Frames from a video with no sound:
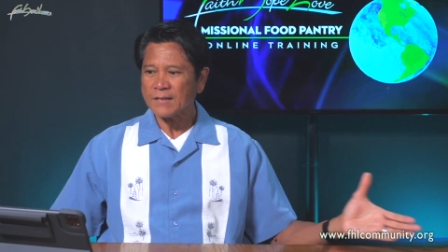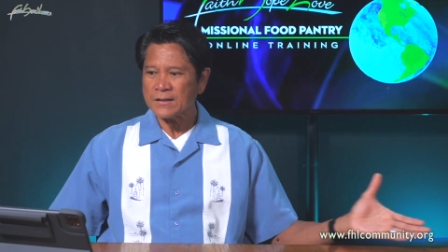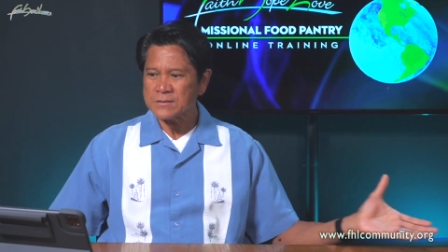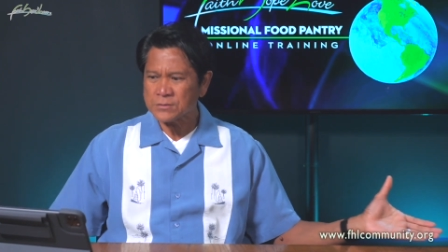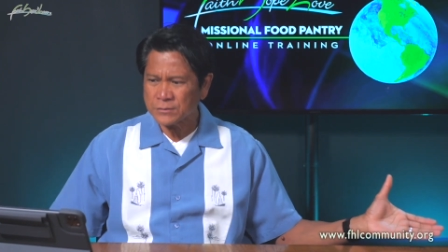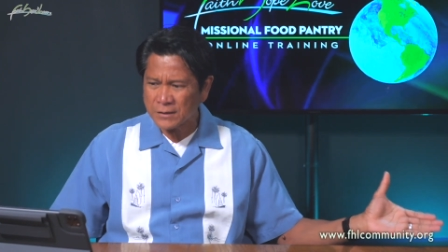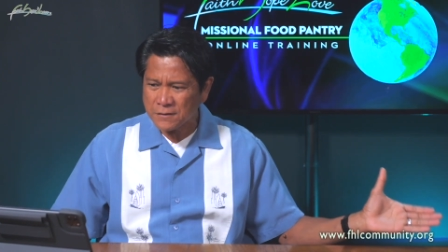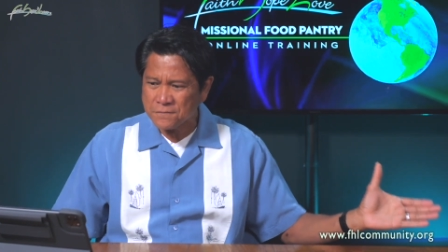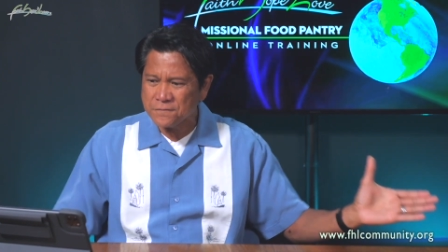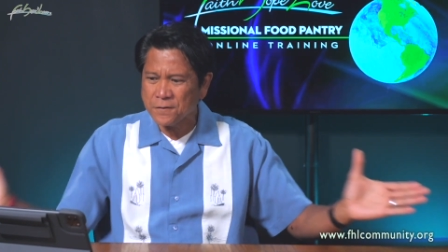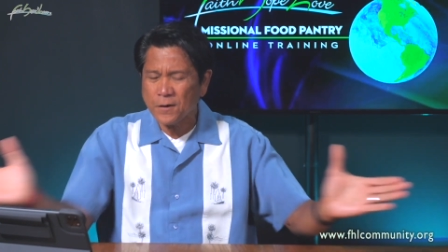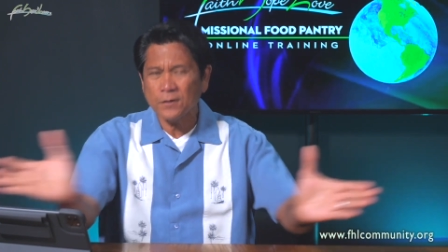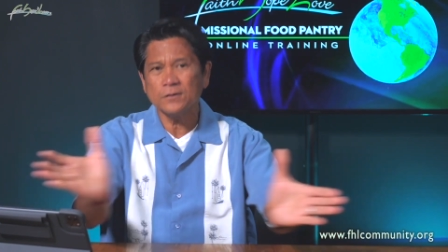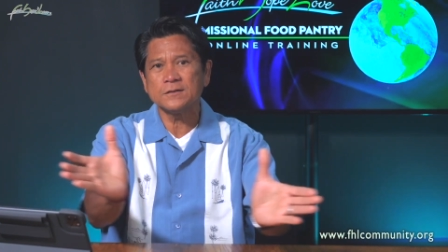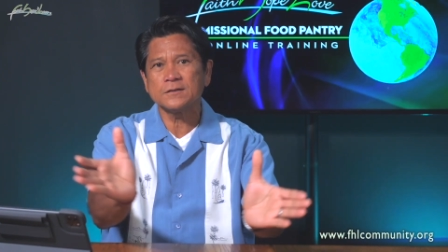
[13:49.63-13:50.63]
So they
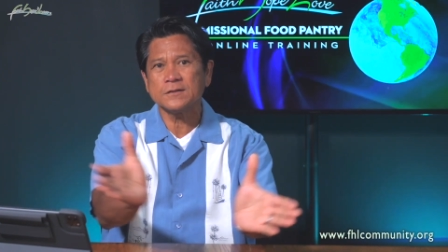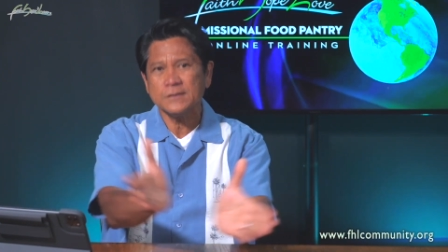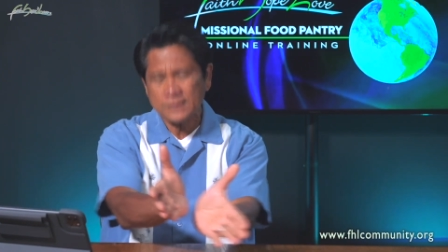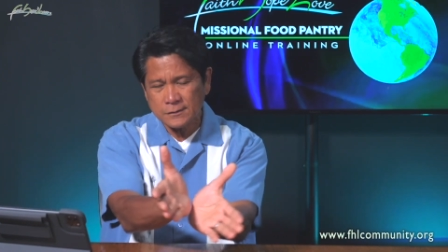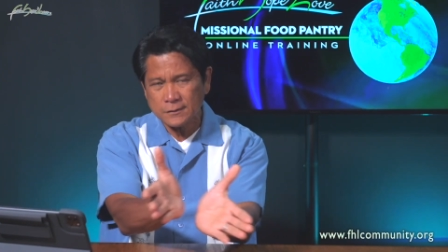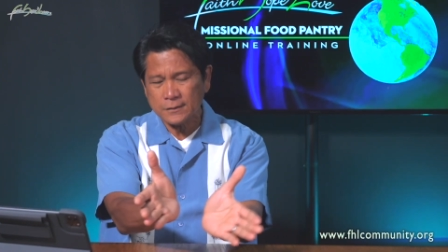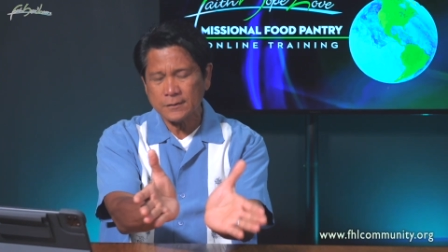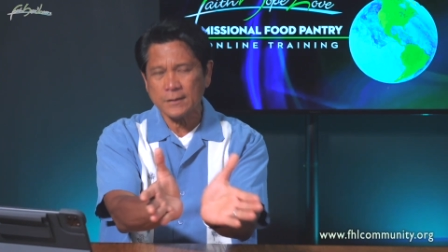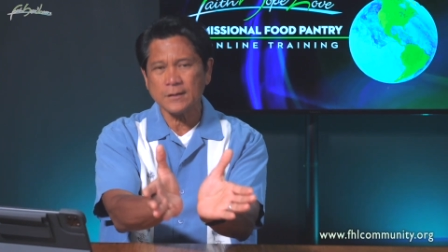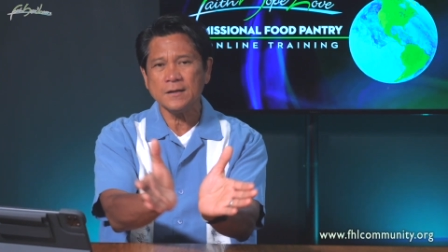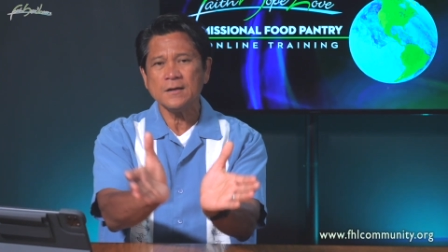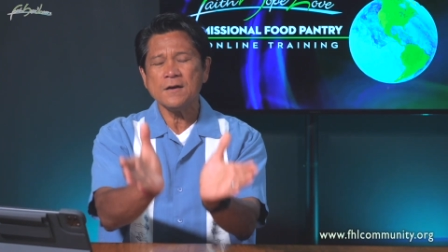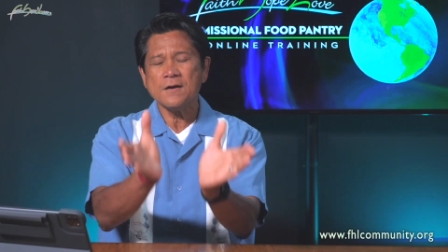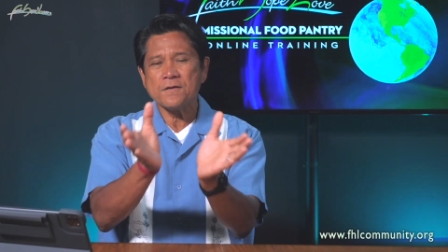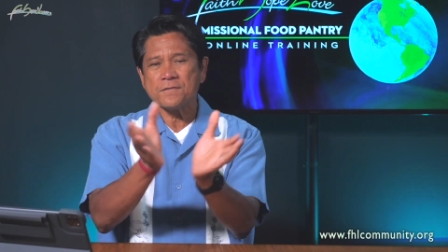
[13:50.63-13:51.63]

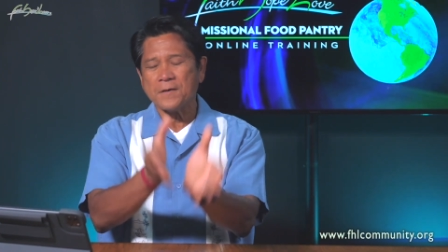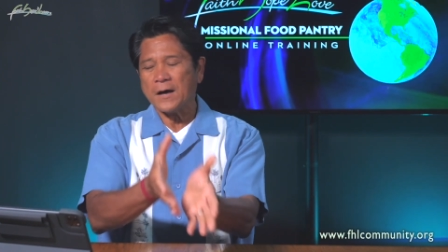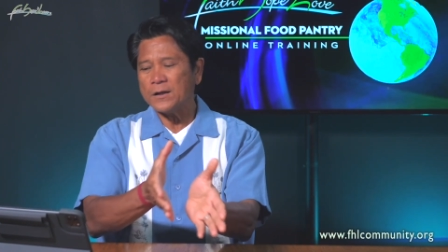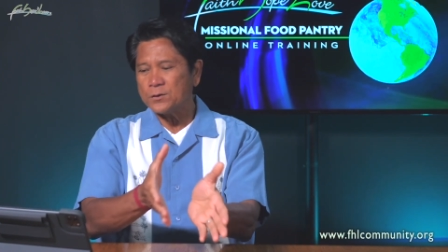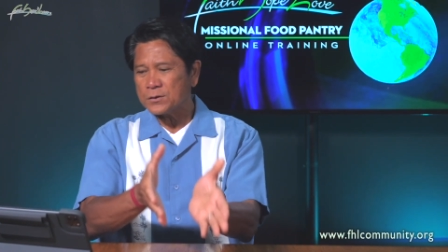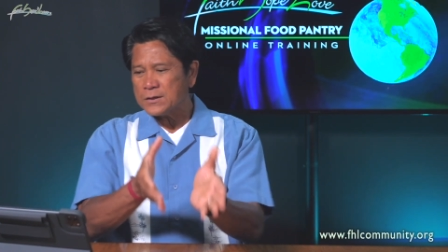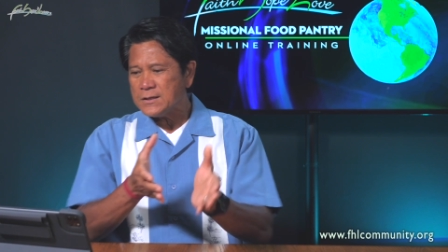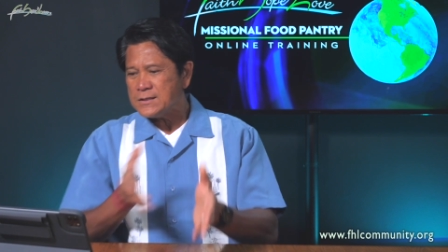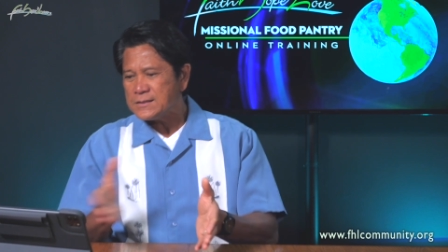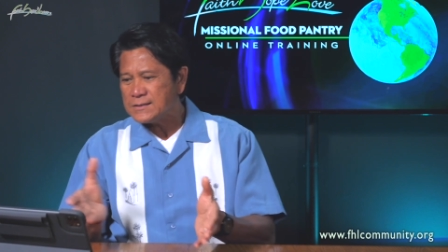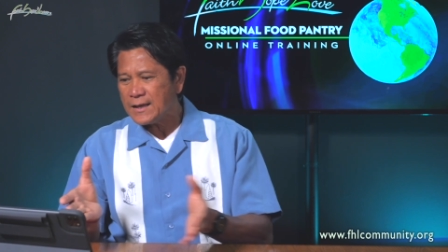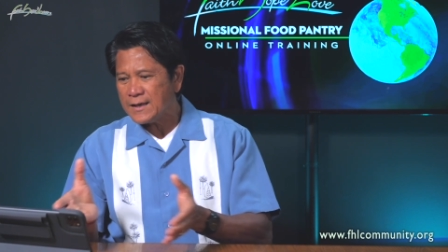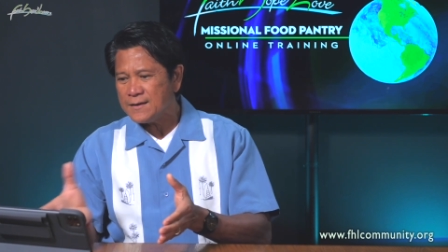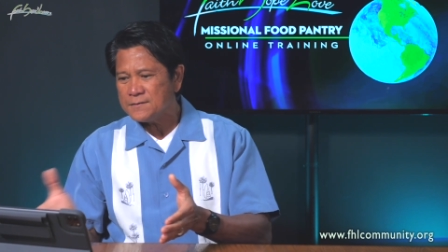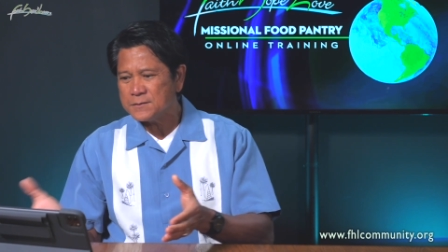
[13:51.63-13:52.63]
voluntarily follow
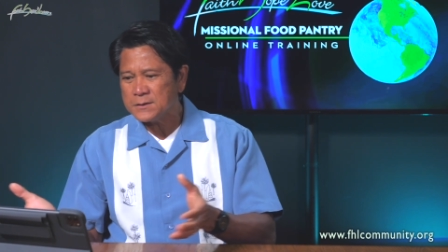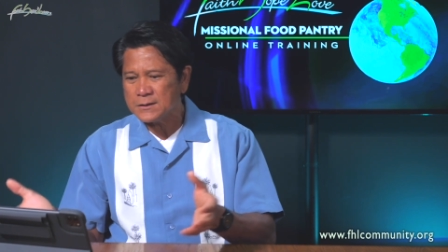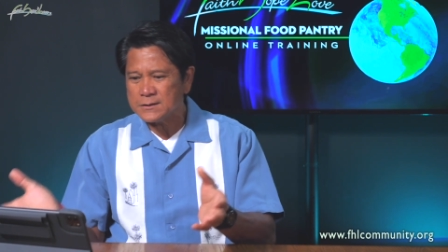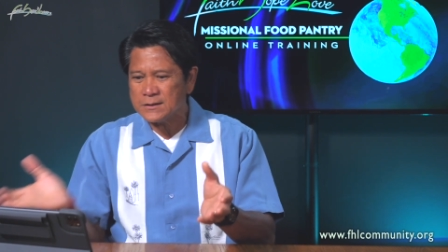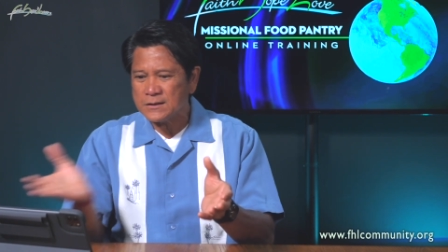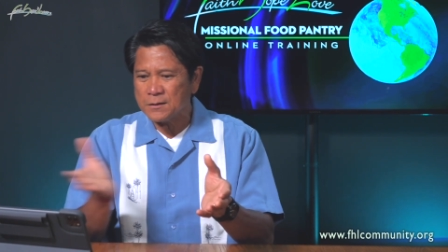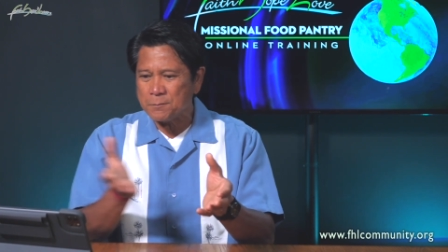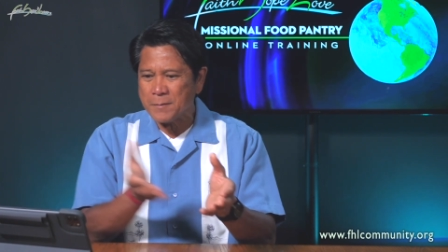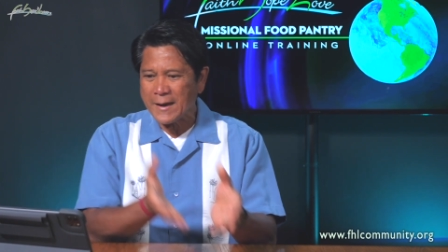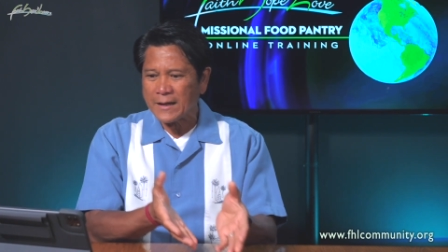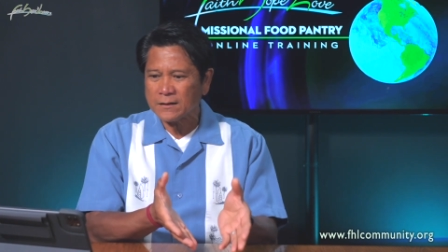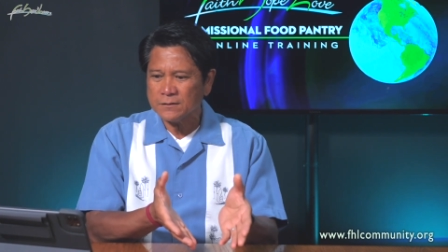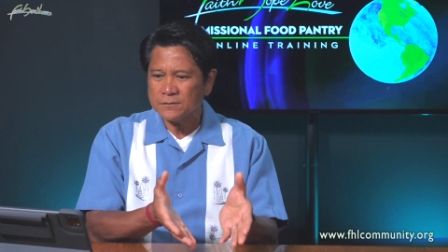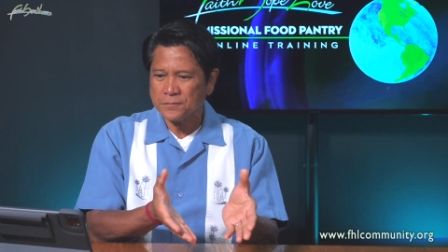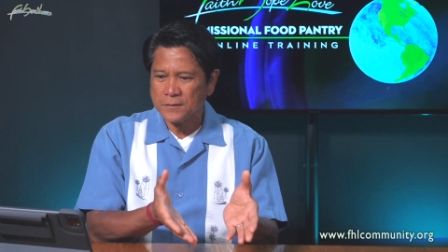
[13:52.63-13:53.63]
King David in the
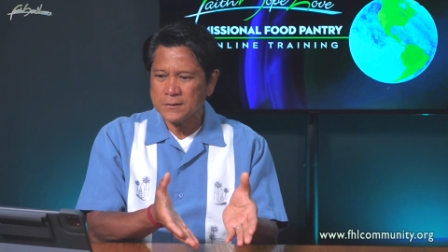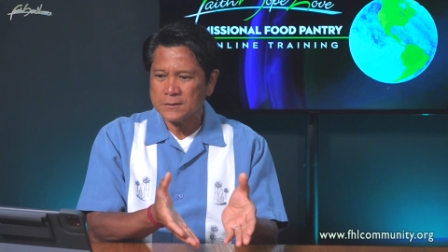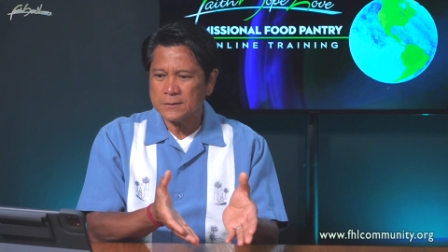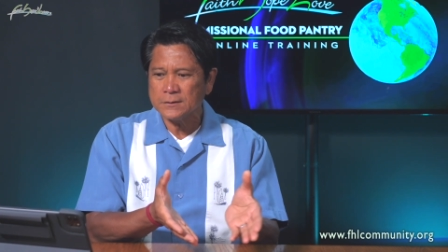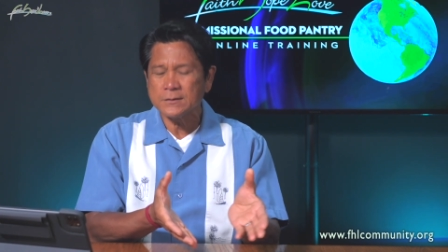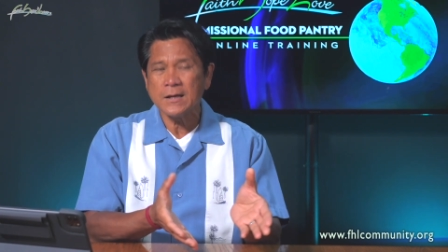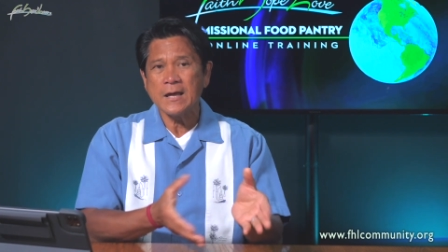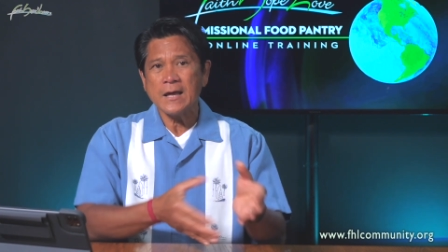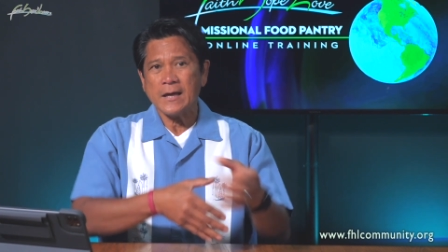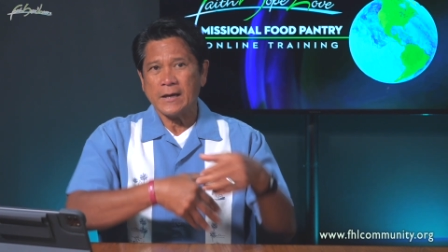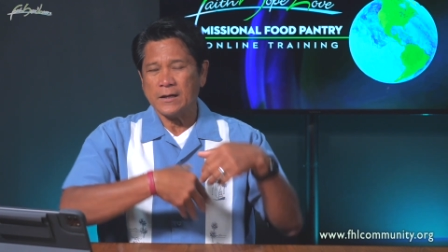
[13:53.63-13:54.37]
battlefield,